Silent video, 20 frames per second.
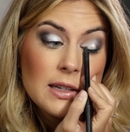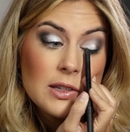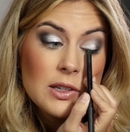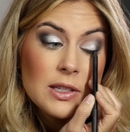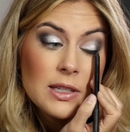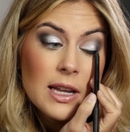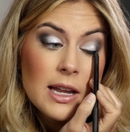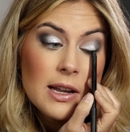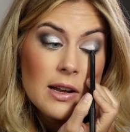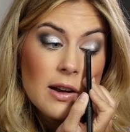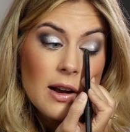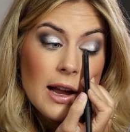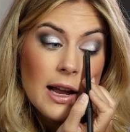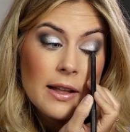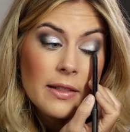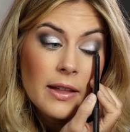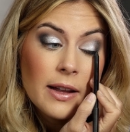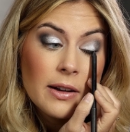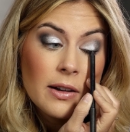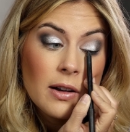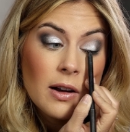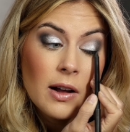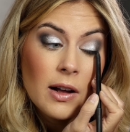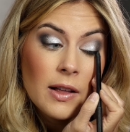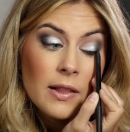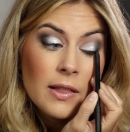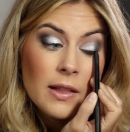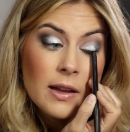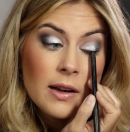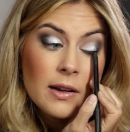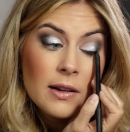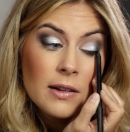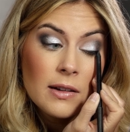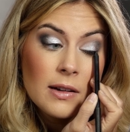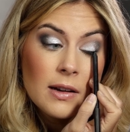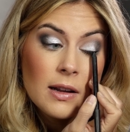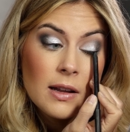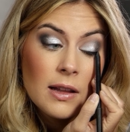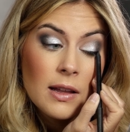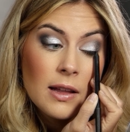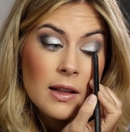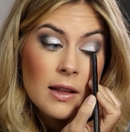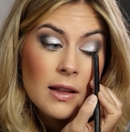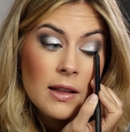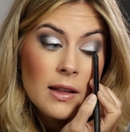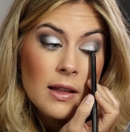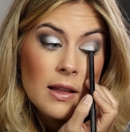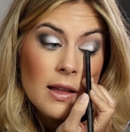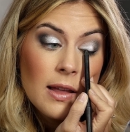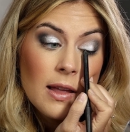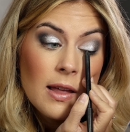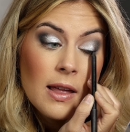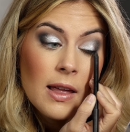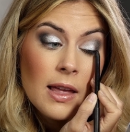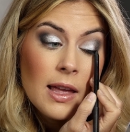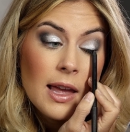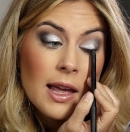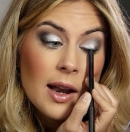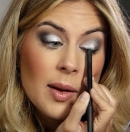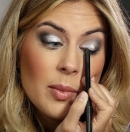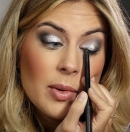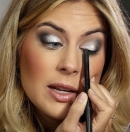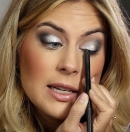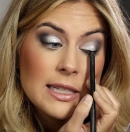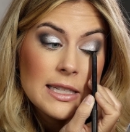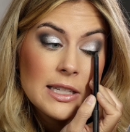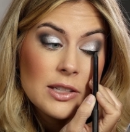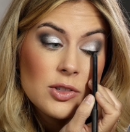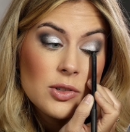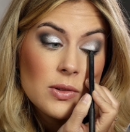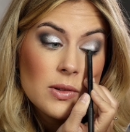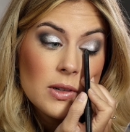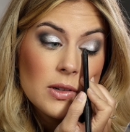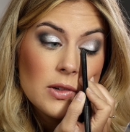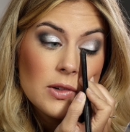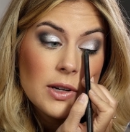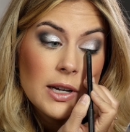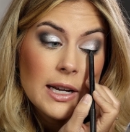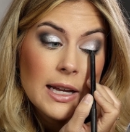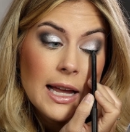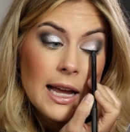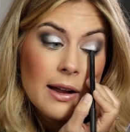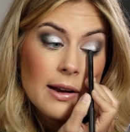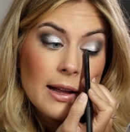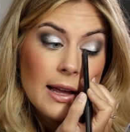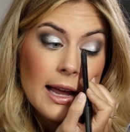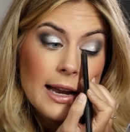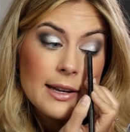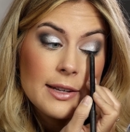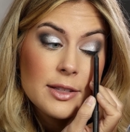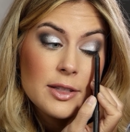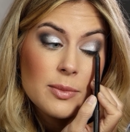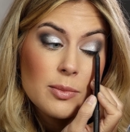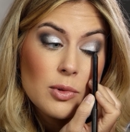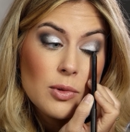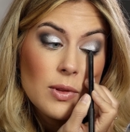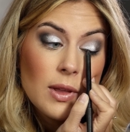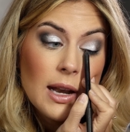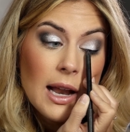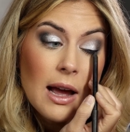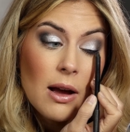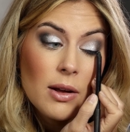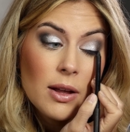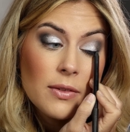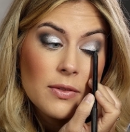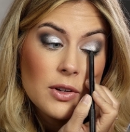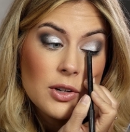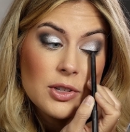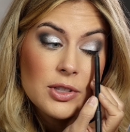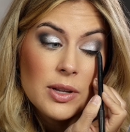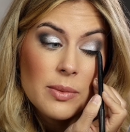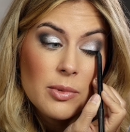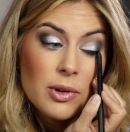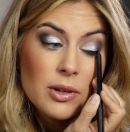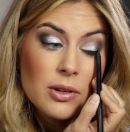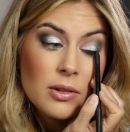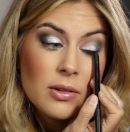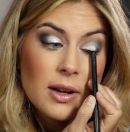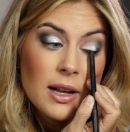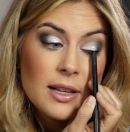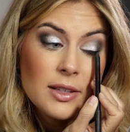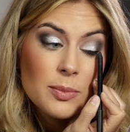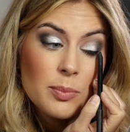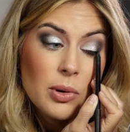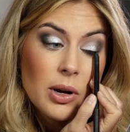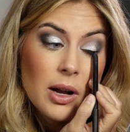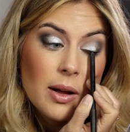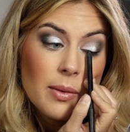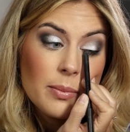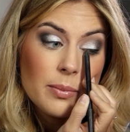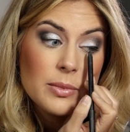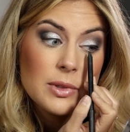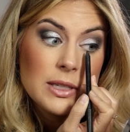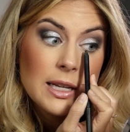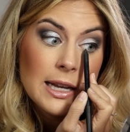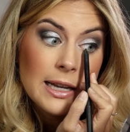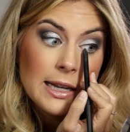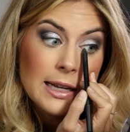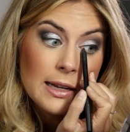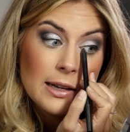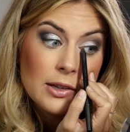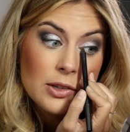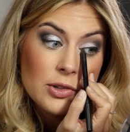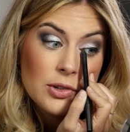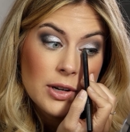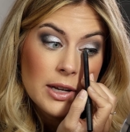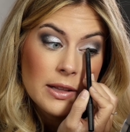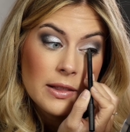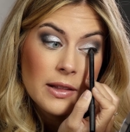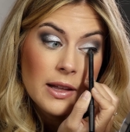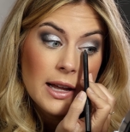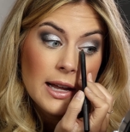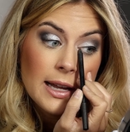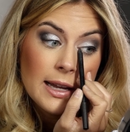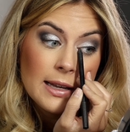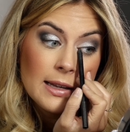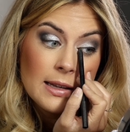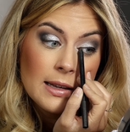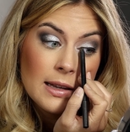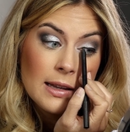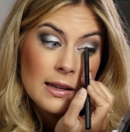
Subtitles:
Just get your eyeliner on there. And I'm gonna teach you a trick how to kind of smooth it out if you're someone who has problems getting a straight line.